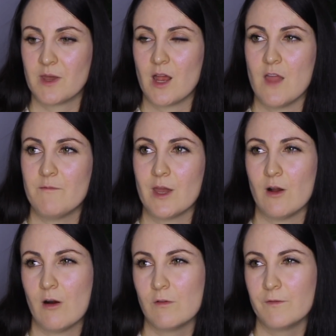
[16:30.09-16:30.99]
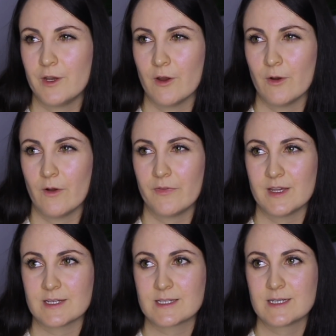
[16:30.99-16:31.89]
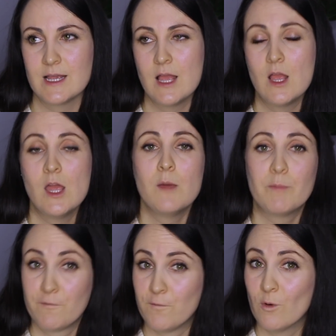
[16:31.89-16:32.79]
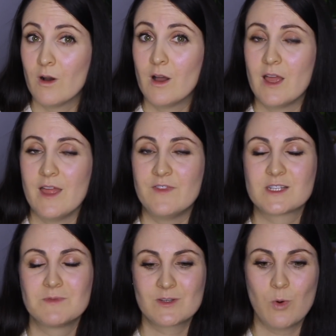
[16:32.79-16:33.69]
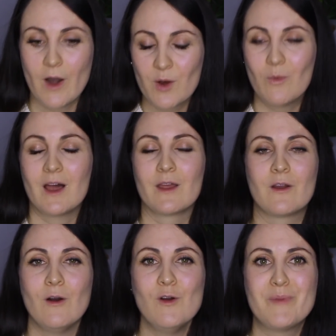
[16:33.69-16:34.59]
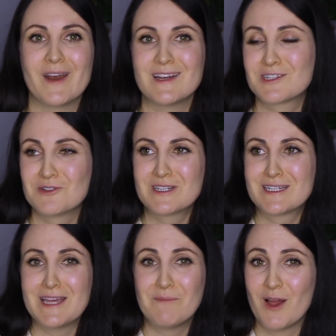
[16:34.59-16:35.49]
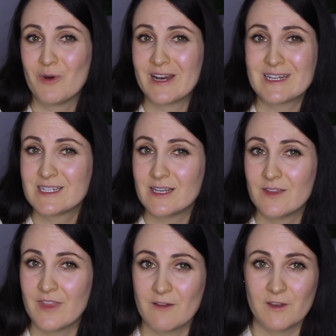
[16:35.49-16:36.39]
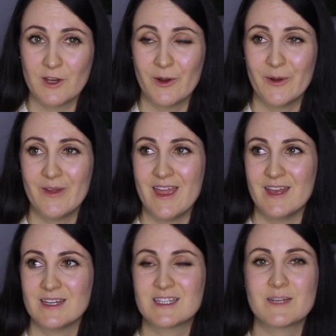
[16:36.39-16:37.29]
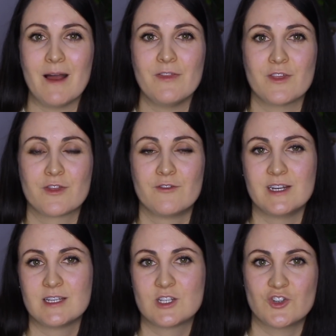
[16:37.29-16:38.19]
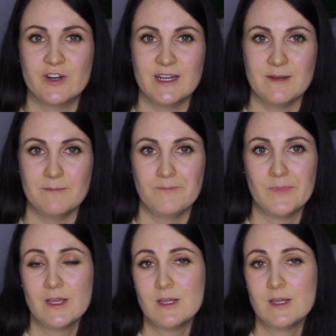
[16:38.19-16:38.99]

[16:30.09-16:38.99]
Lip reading: And I have made a whole video on this before, and this was quite a while ago, but I still stand by what I said in that video, and it's about the 3-stream